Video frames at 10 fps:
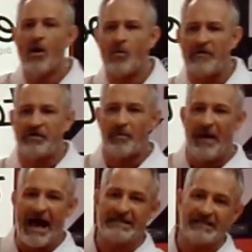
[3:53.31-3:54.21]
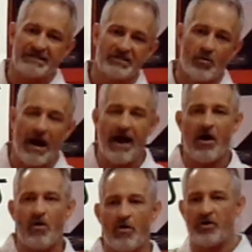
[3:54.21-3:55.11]
whether you're passing square
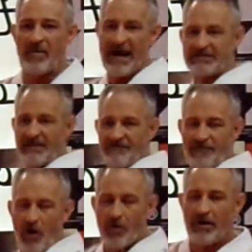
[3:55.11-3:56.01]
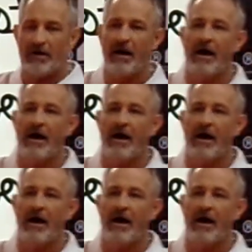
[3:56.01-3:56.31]
or you're passing forward.